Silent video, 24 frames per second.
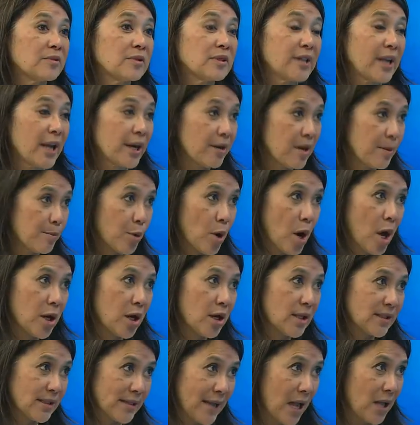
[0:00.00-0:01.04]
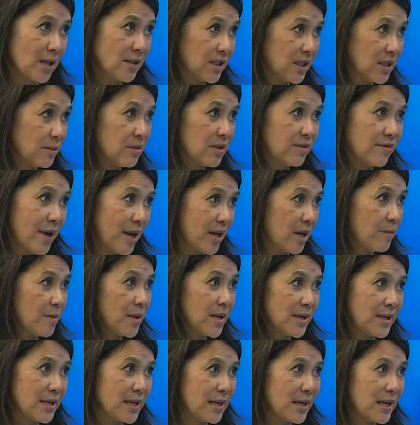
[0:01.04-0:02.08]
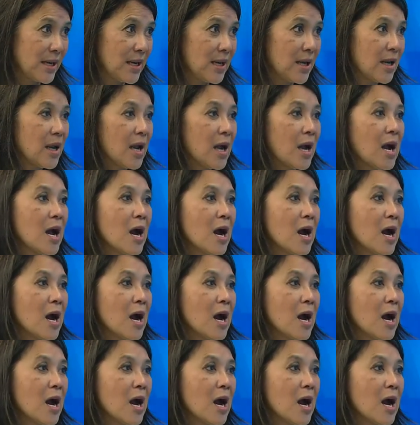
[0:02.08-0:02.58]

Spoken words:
dairy products, calcium and vitamin D,